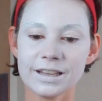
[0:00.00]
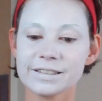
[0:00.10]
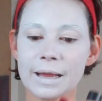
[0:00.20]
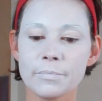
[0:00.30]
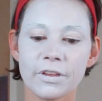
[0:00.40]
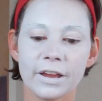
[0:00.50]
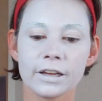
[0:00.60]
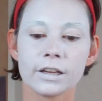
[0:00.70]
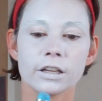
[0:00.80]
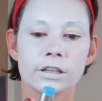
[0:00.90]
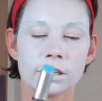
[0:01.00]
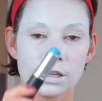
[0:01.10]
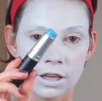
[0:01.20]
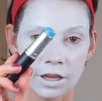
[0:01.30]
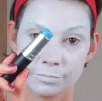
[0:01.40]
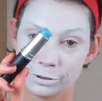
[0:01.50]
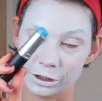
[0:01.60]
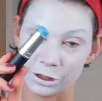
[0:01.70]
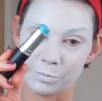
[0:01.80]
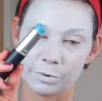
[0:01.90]
same thing for
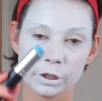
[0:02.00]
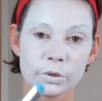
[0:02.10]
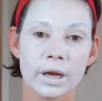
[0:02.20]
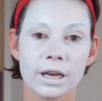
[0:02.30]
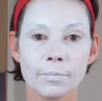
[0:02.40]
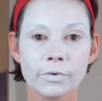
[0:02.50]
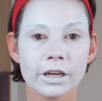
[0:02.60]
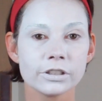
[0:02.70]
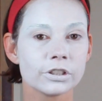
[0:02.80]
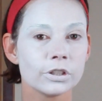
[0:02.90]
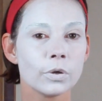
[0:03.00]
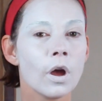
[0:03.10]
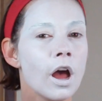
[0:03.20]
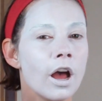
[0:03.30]
just a blue, and I'm going to